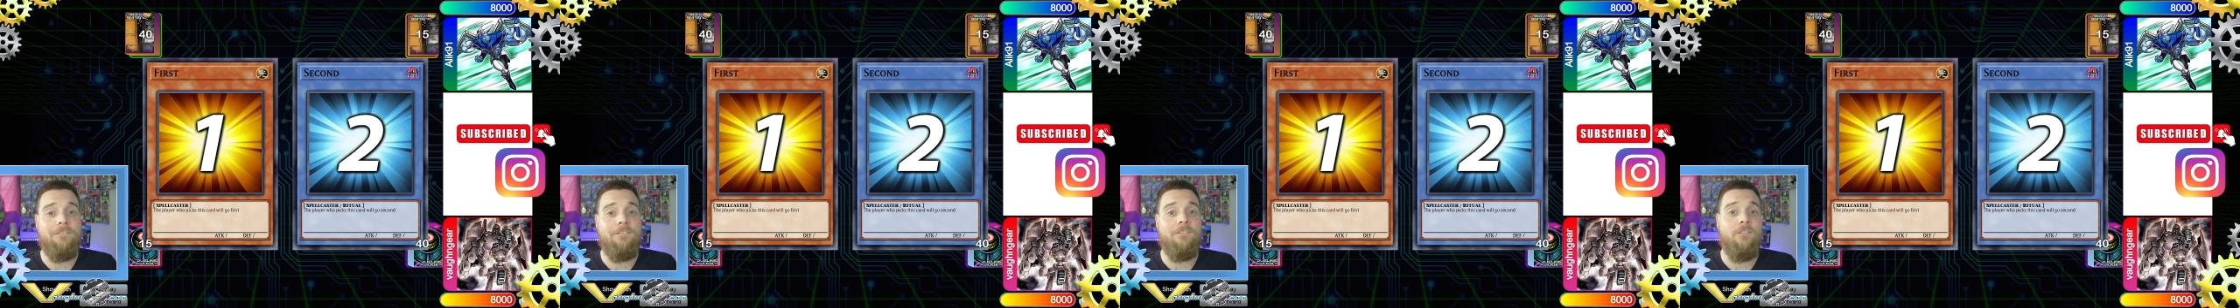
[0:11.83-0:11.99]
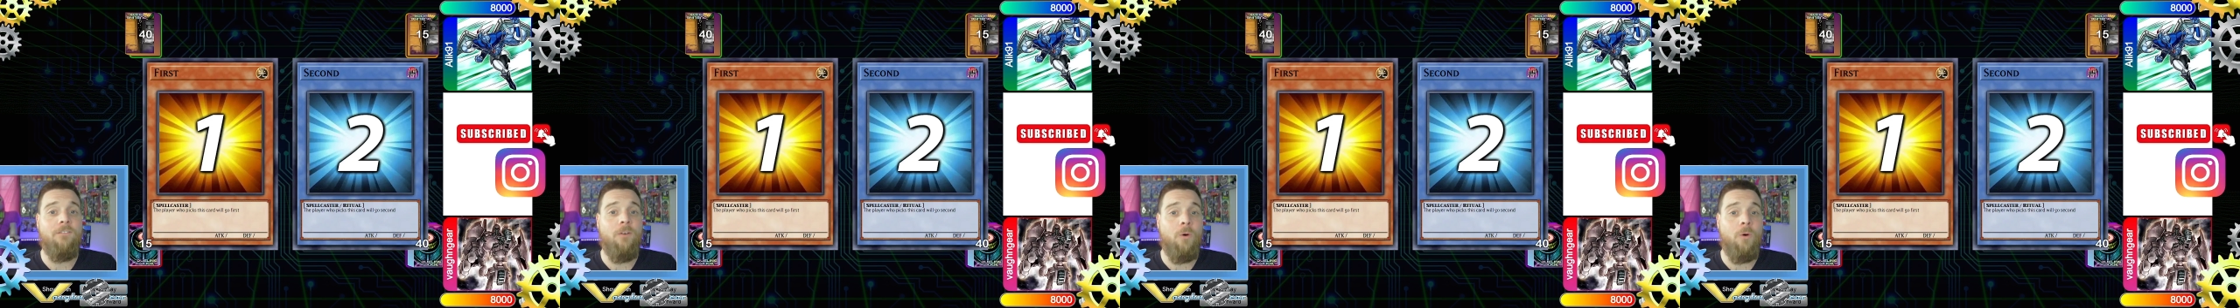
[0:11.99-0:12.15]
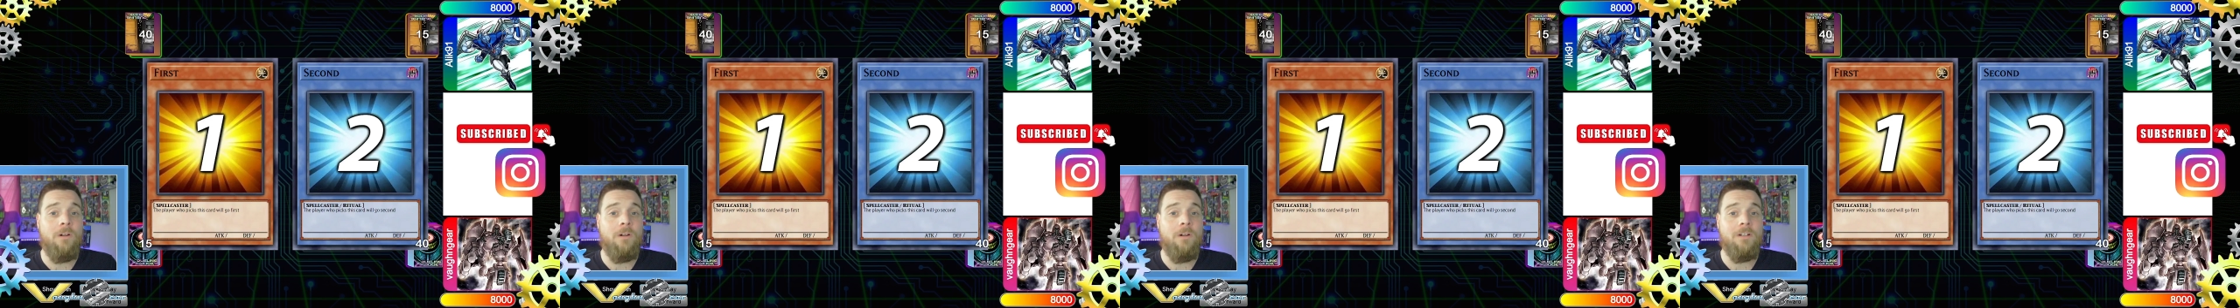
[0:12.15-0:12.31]

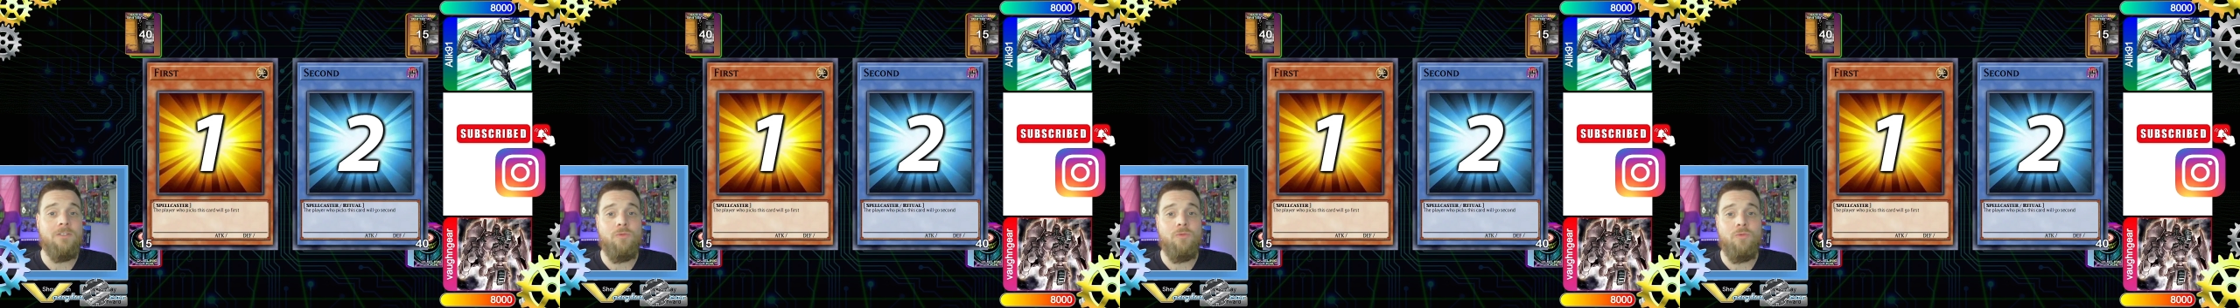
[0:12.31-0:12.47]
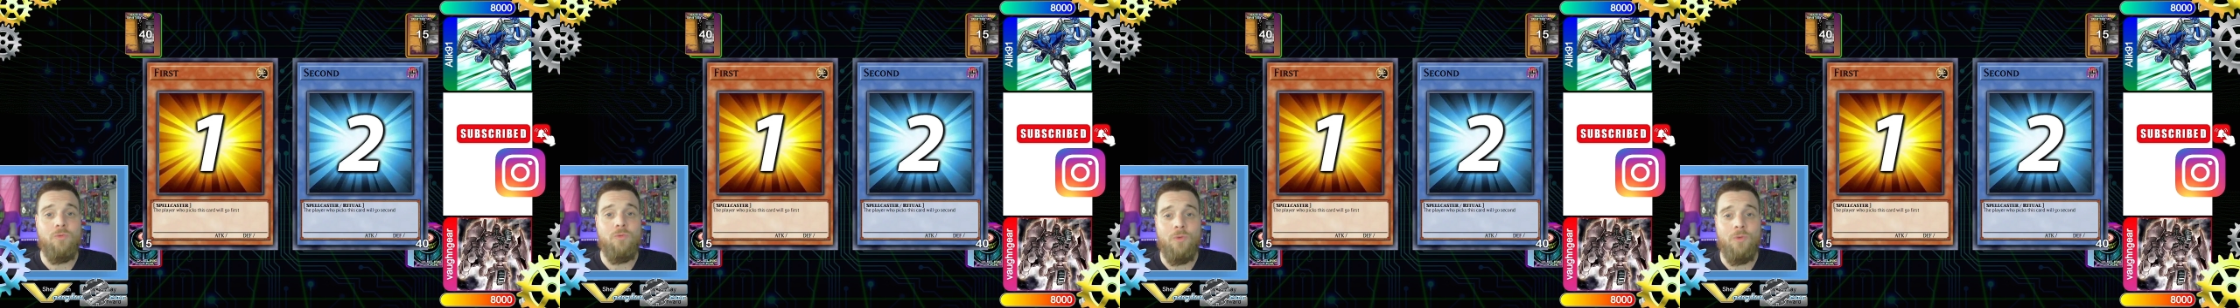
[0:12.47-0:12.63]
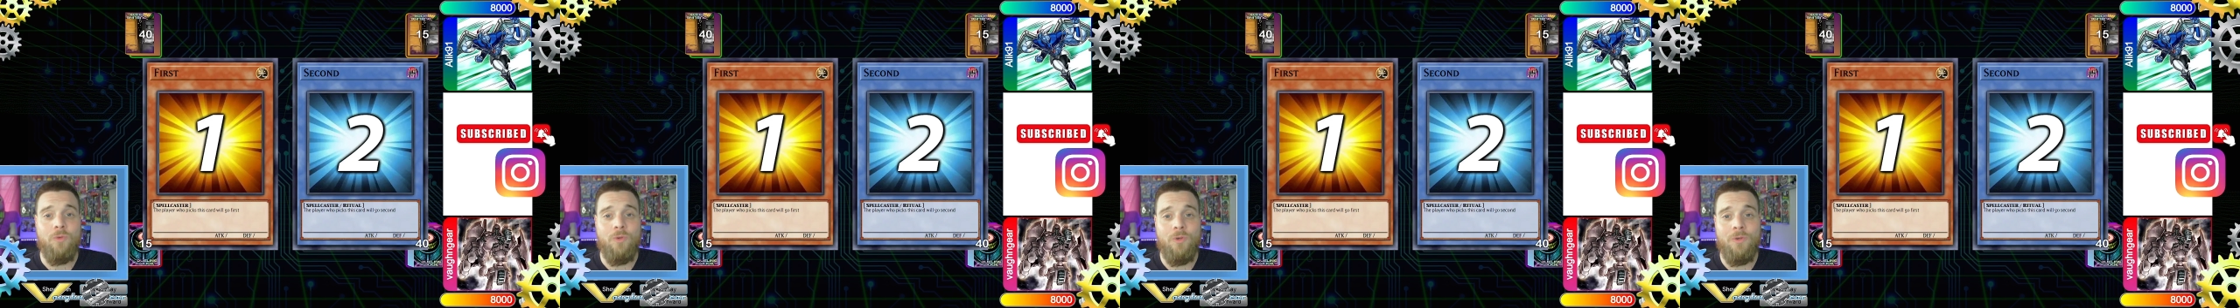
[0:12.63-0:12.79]
Forest
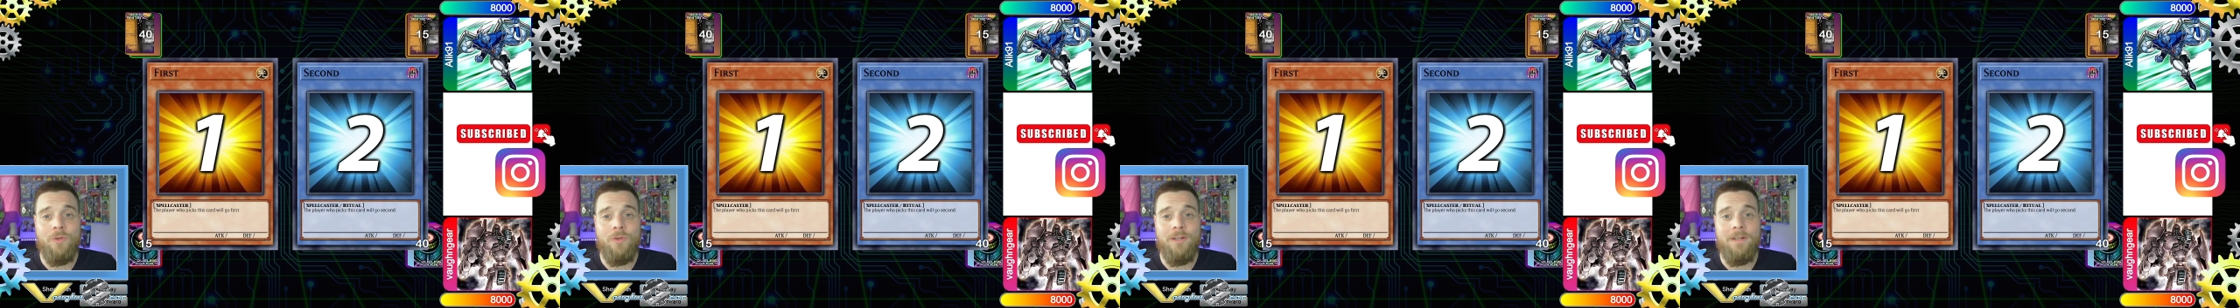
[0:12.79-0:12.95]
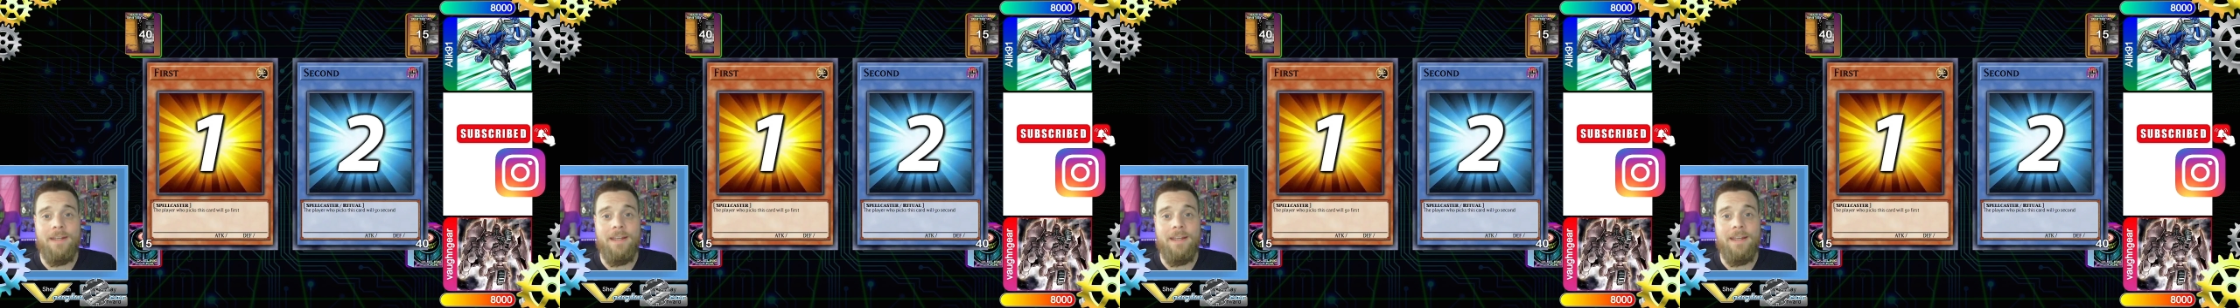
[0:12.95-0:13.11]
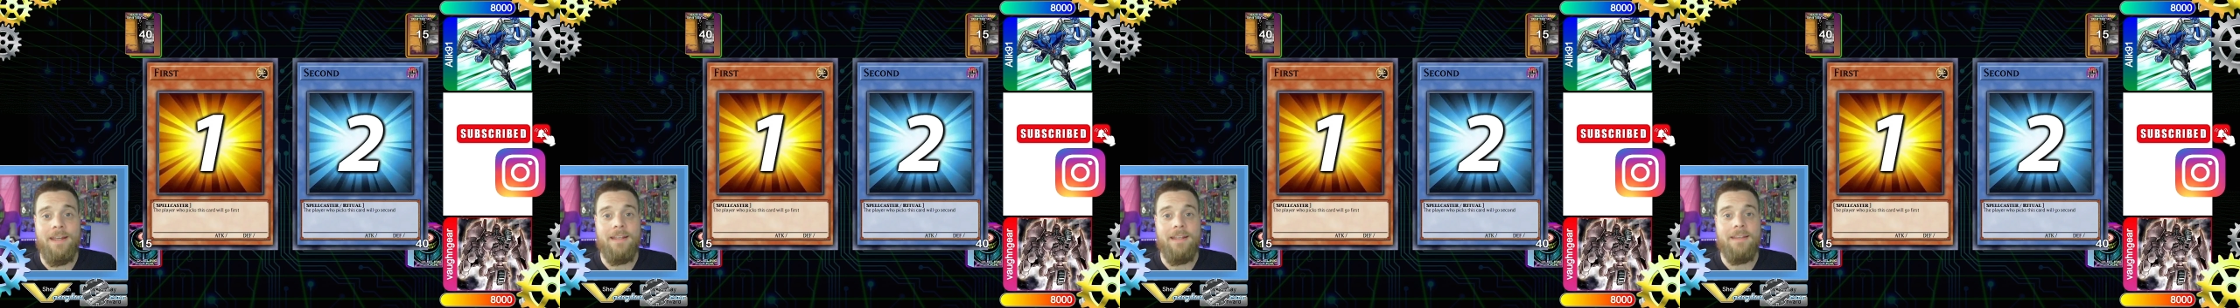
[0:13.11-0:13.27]

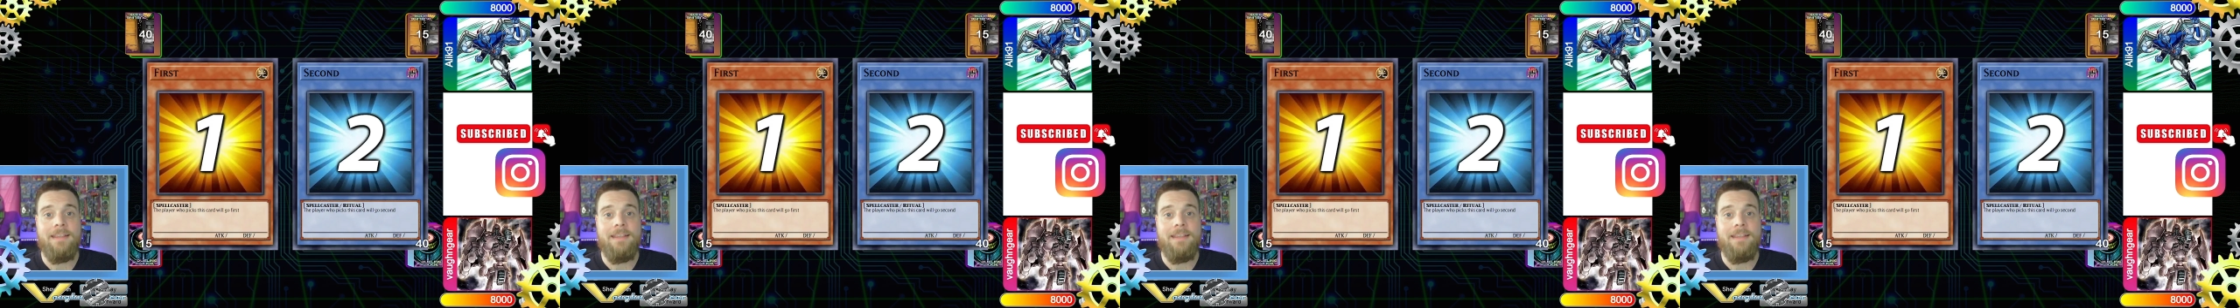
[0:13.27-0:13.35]
Runick.